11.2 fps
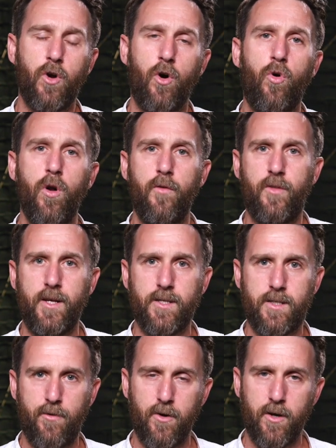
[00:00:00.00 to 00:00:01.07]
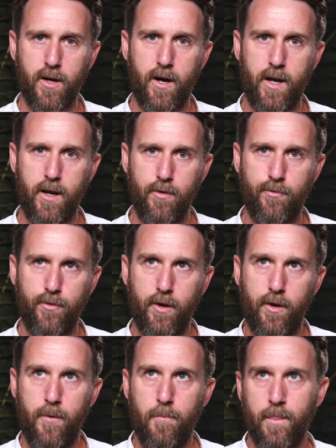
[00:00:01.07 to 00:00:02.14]
you've got all of these different kind of
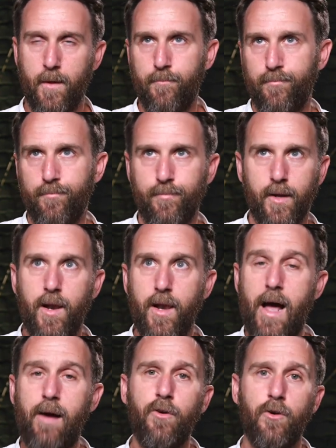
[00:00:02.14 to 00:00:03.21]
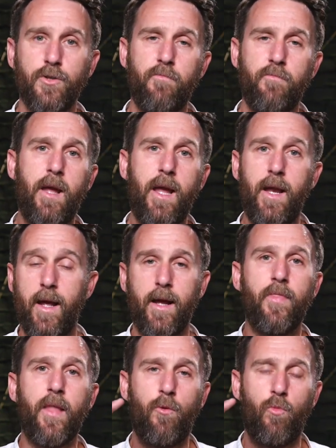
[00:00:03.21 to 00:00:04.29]
levels of meaning
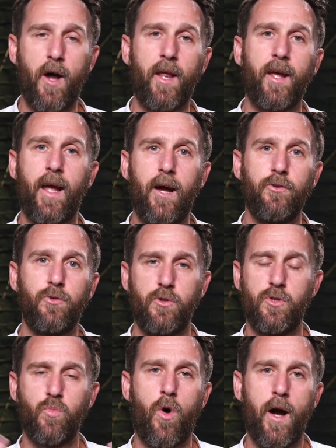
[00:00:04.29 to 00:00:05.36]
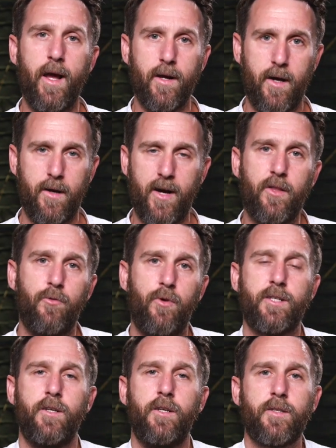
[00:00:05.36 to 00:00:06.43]
in that one encounter, which is why it kind of had the
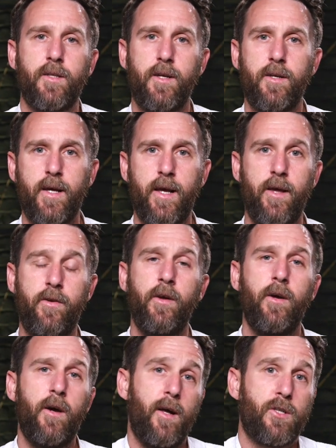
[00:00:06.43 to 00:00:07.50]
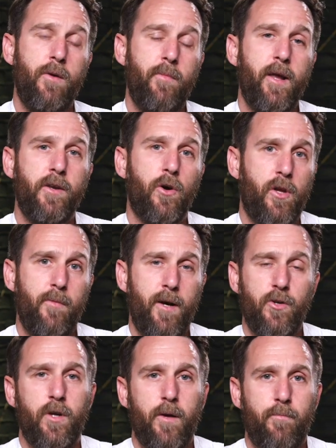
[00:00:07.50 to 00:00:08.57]
resonance that it did. And so I made a
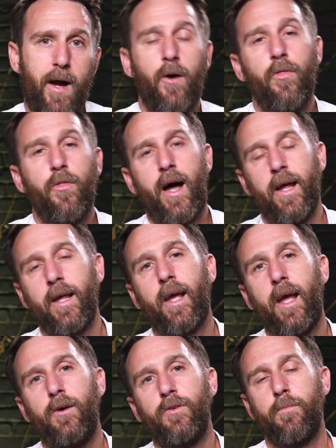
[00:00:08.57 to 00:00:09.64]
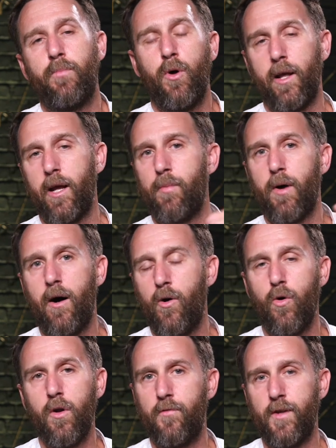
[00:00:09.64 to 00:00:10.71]
documentary about that encounter, pulling
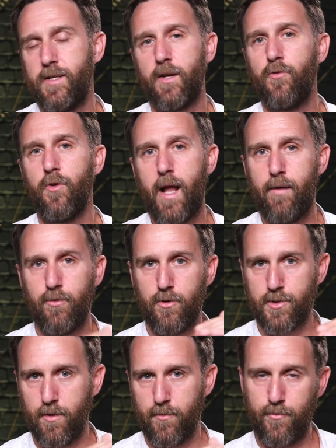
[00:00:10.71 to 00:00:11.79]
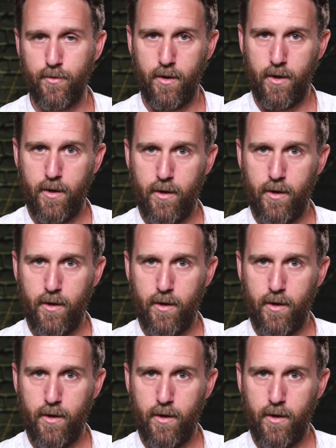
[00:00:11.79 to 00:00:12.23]
apart all of these different levels of,